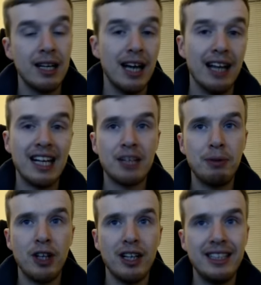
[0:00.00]
Last but
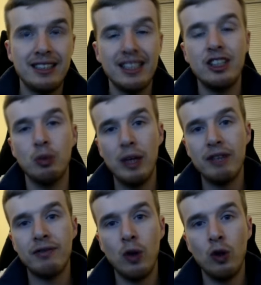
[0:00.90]
not least is
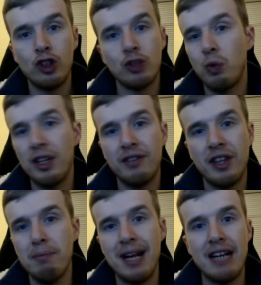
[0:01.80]
Windfall, just one of the
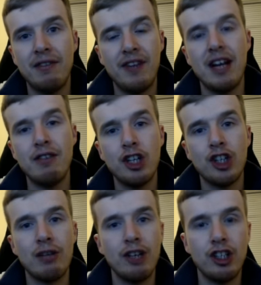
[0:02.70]
main Faeria
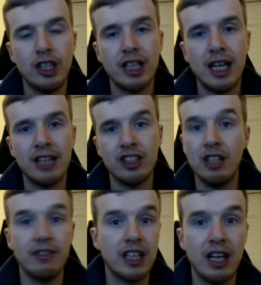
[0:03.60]
generation cards,
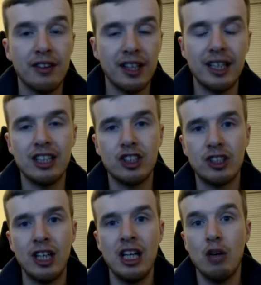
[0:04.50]
another card that gets
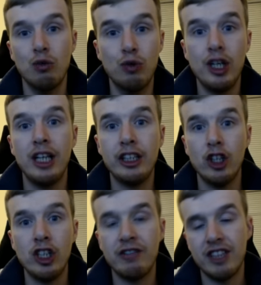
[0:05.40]
really
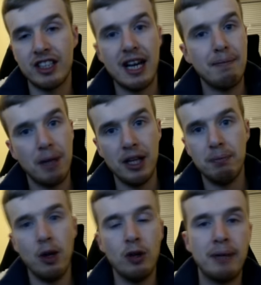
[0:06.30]
good if it's hit by the
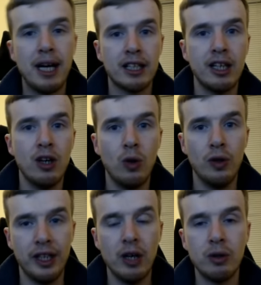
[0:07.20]
Bold Bargainer or
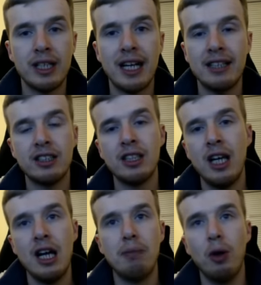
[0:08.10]
the Ogre Dance,
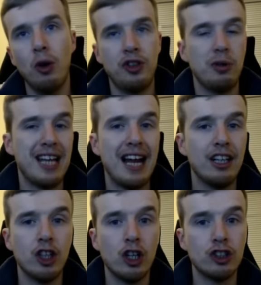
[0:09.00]
but also a 10
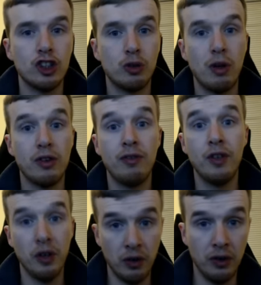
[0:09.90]
cost as well to
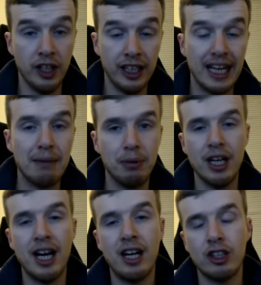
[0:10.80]
fill the Gabrian
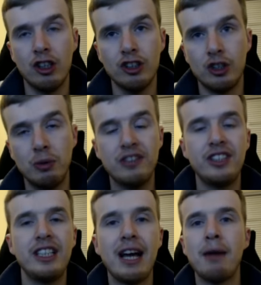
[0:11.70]
Archons. And we've seen
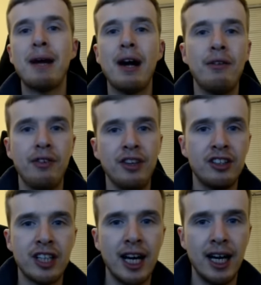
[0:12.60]
how powerful this
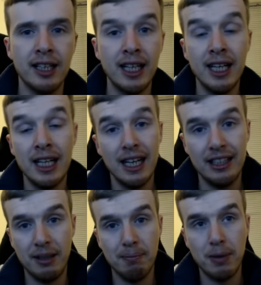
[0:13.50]
card is
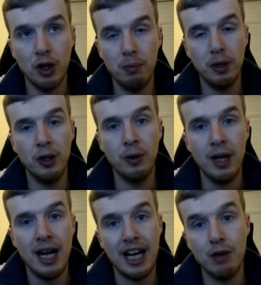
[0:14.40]
in mono blue,
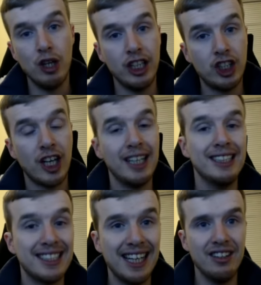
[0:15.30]
and it really
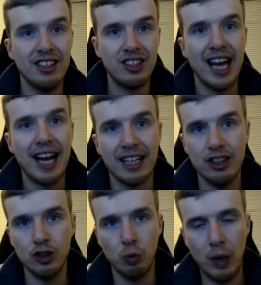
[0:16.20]
shines in this deck
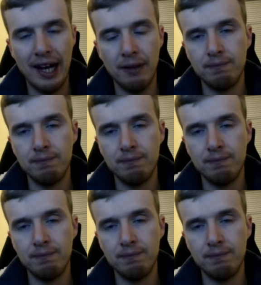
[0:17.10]
as well.